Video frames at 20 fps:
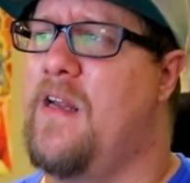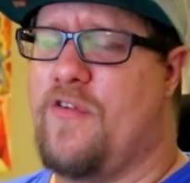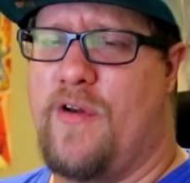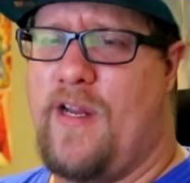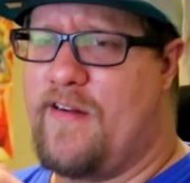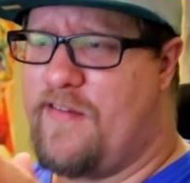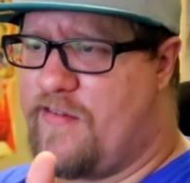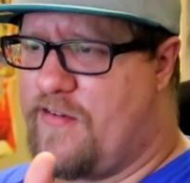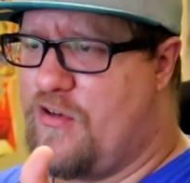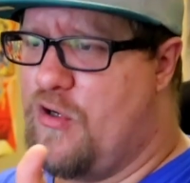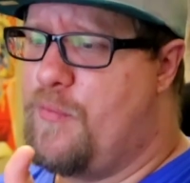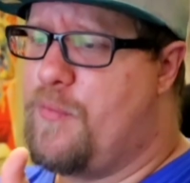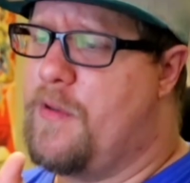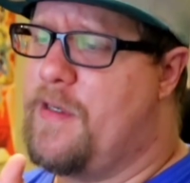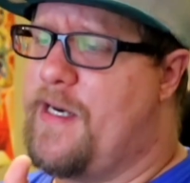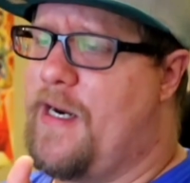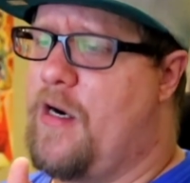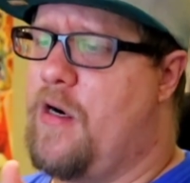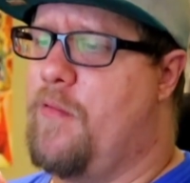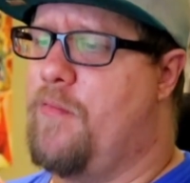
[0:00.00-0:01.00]
So not super
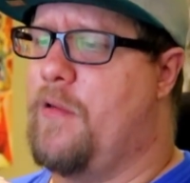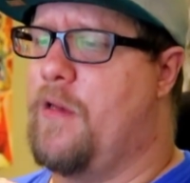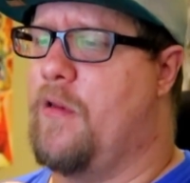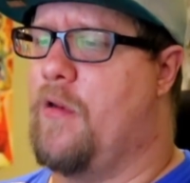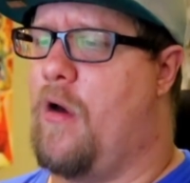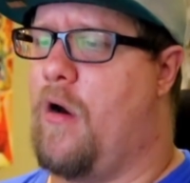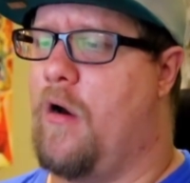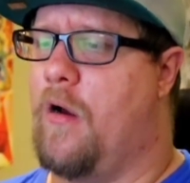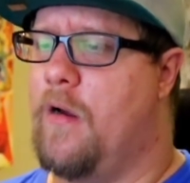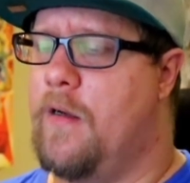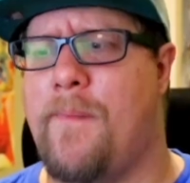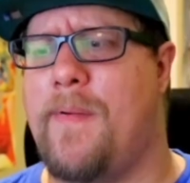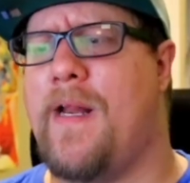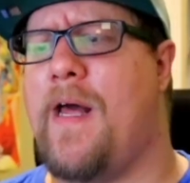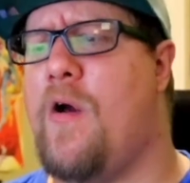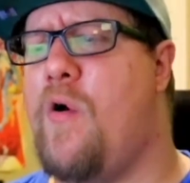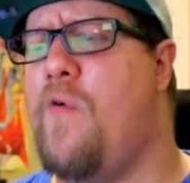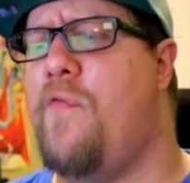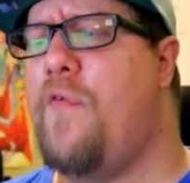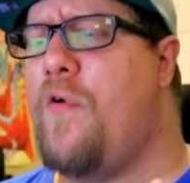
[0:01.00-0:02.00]
terribly long, but
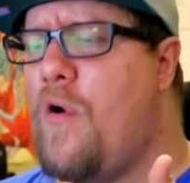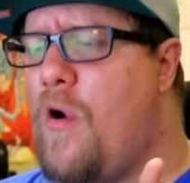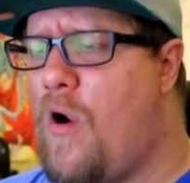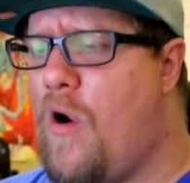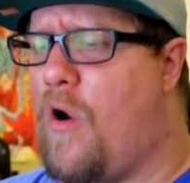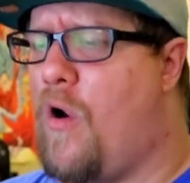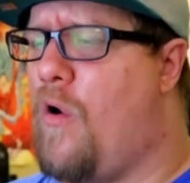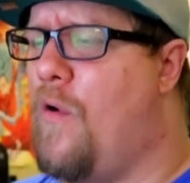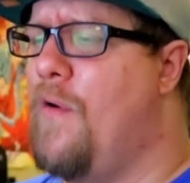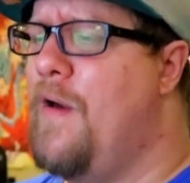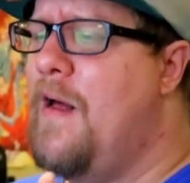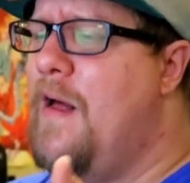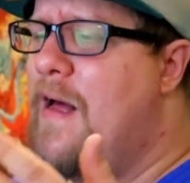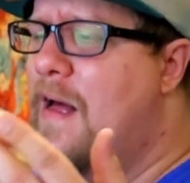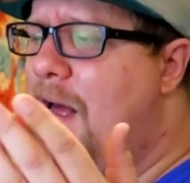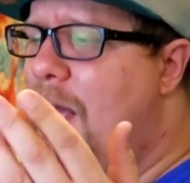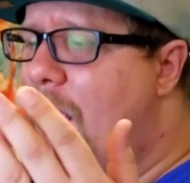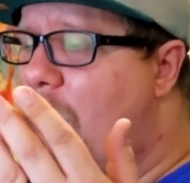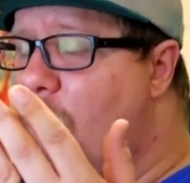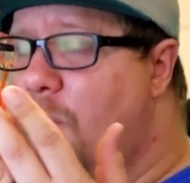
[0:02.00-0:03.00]
overall,
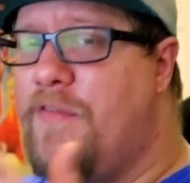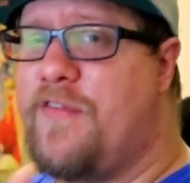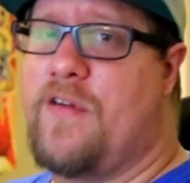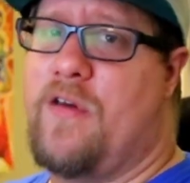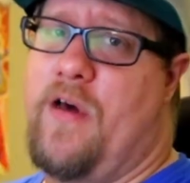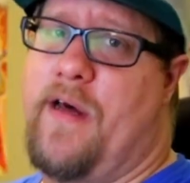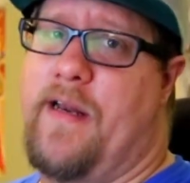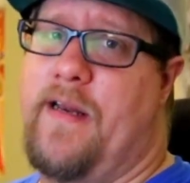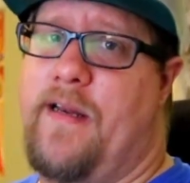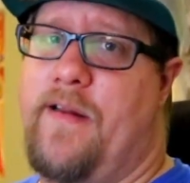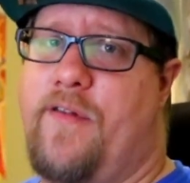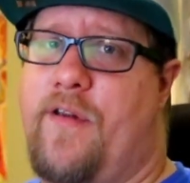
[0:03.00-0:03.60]
it was good.